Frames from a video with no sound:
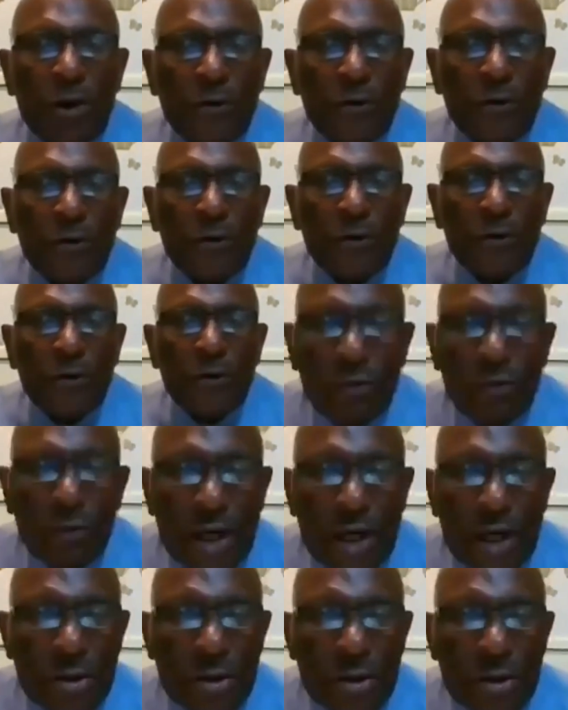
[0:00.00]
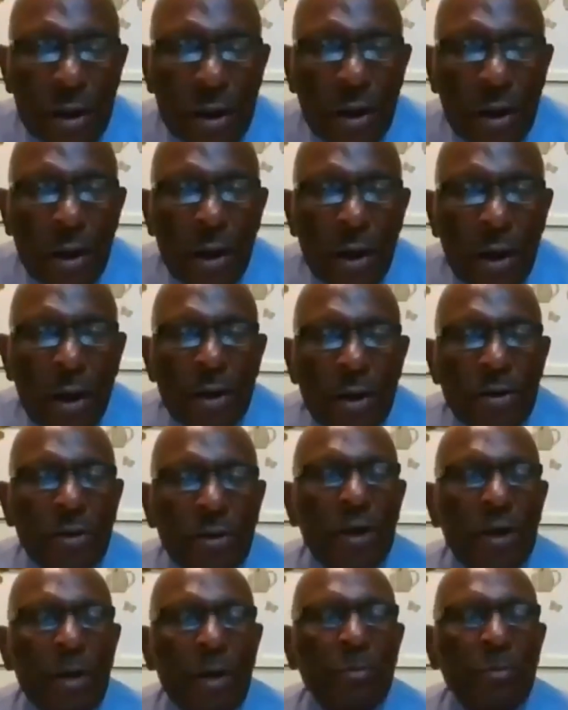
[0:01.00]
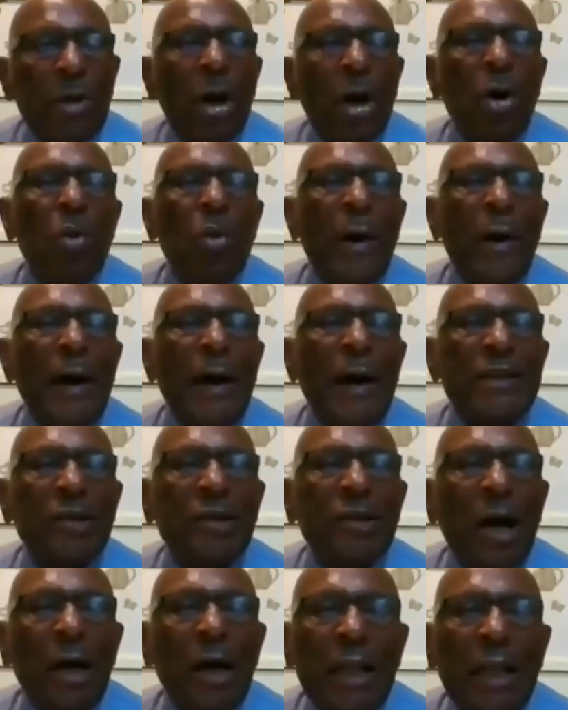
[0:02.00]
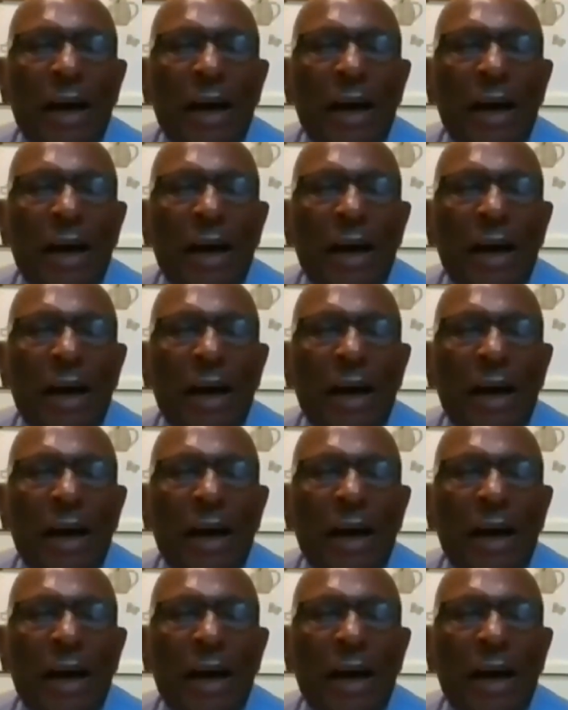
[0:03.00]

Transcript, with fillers: the throne of grace. To him, the all wise God,